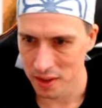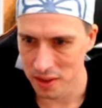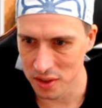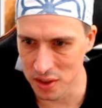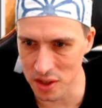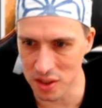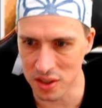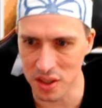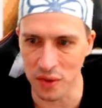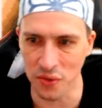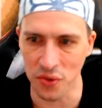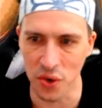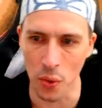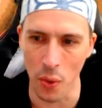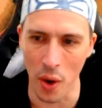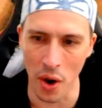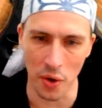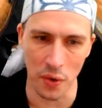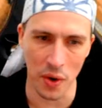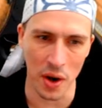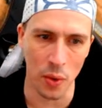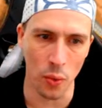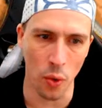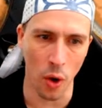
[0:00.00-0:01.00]
Just if you're
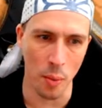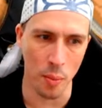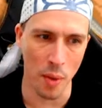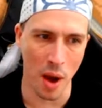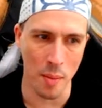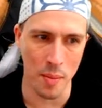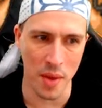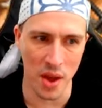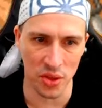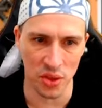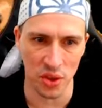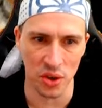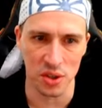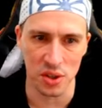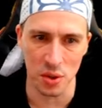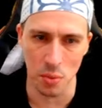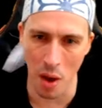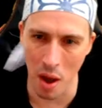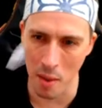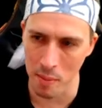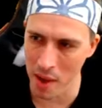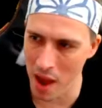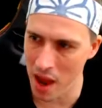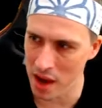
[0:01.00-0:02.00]
wondering what my method to
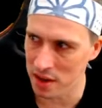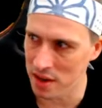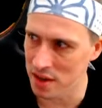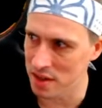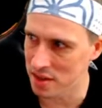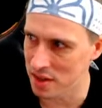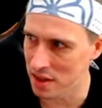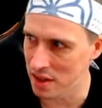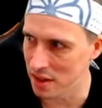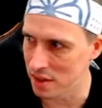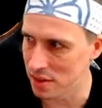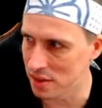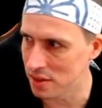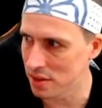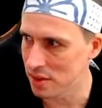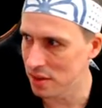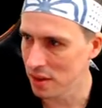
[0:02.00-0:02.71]
my madness is.